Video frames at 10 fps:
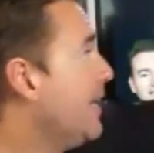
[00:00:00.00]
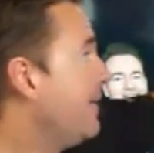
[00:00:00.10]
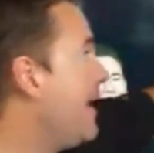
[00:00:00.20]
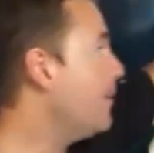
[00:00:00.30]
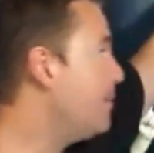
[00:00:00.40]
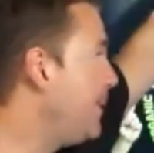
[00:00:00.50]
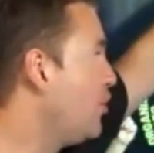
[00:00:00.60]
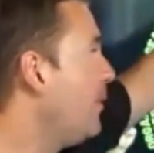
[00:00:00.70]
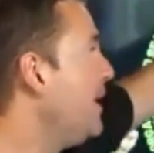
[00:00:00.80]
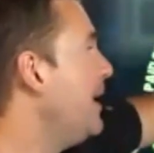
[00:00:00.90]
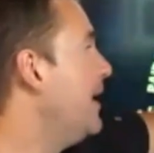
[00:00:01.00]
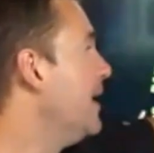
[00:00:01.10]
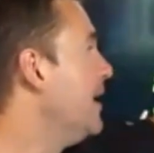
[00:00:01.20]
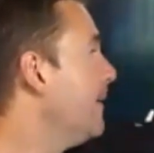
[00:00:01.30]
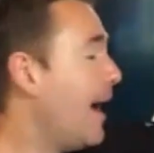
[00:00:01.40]
That would be green.
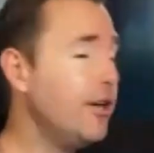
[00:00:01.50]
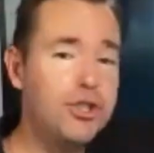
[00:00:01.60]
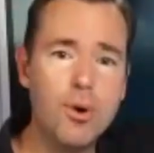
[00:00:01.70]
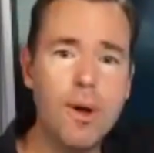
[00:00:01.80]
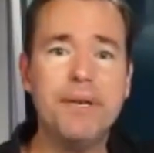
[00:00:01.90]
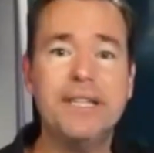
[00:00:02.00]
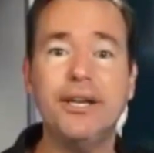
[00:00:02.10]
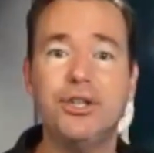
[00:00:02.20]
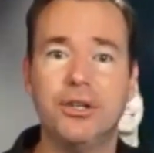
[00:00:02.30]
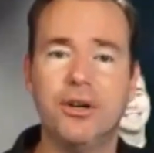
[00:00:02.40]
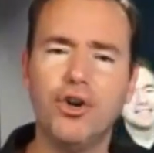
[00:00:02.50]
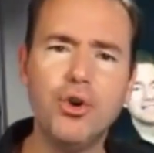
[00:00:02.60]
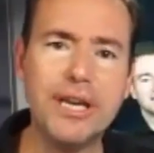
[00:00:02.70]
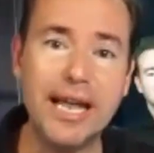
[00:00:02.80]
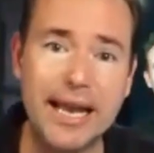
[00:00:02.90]
How's your reputation? Are
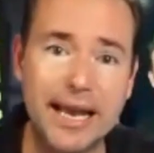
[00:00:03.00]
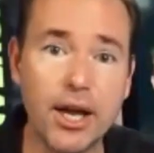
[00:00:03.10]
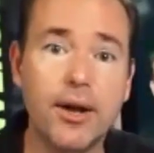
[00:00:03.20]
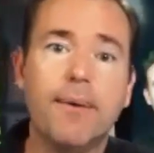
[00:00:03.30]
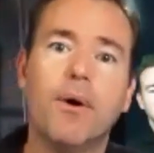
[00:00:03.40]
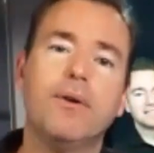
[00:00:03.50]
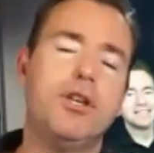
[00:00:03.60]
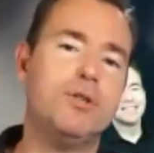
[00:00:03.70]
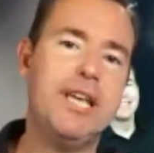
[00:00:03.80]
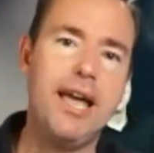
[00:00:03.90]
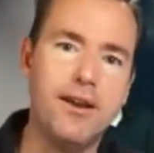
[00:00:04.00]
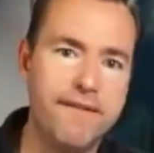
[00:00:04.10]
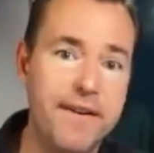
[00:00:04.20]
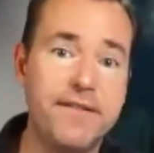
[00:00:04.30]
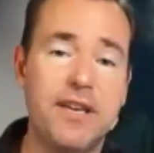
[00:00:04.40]
you getting 10 to
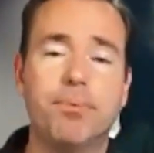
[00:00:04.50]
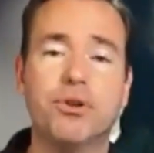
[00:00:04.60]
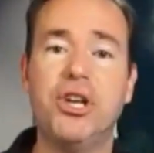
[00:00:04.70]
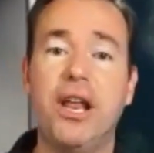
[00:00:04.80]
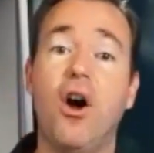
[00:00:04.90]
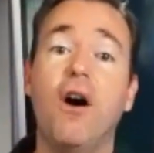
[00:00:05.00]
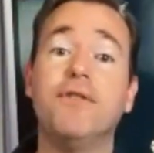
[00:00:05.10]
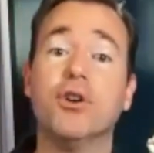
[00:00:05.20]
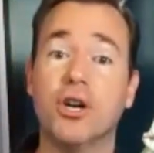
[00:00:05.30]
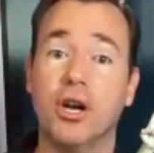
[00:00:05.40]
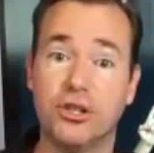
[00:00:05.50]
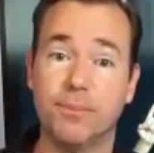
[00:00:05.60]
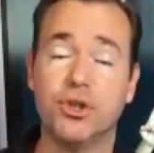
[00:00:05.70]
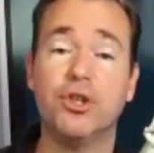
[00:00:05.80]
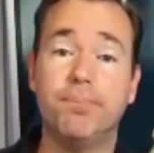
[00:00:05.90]
15% of your
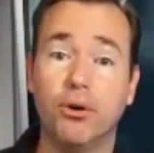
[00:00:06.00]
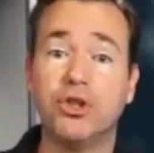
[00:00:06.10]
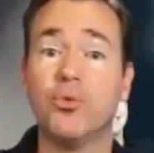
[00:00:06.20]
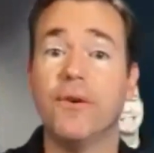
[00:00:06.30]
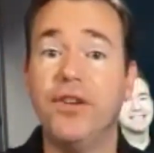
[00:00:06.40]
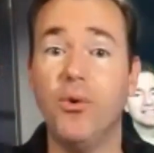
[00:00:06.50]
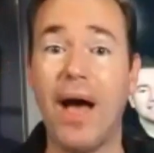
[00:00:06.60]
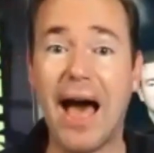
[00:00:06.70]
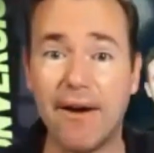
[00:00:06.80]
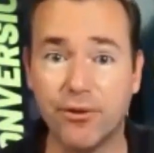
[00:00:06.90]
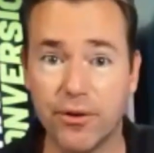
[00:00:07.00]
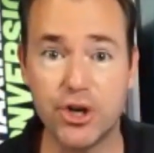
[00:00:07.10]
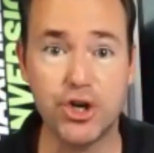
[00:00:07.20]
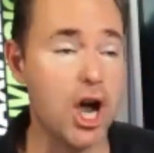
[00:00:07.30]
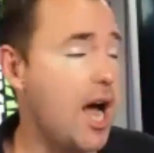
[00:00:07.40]
customers to post a review after the
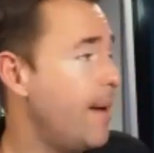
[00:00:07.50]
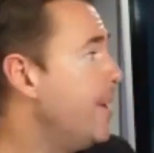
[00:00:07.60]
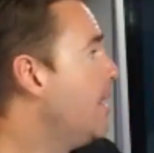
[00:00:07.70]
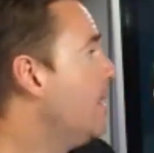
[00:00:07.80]
job?